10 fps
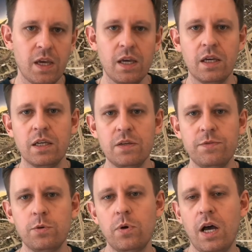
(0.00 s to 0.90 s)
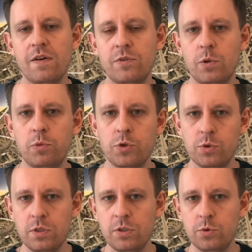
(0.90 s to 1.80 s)
If you have the
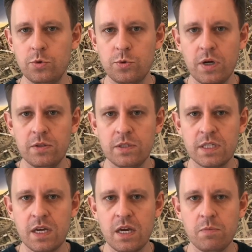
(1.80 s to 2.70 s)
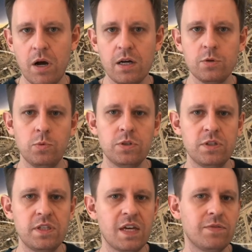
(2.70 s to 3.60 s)
opportunity to try this game, I
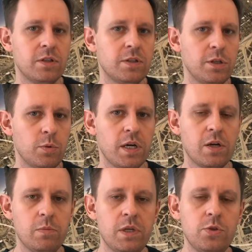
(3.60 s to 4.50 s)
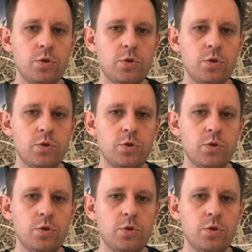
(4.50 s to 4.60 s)
would definitely recommend you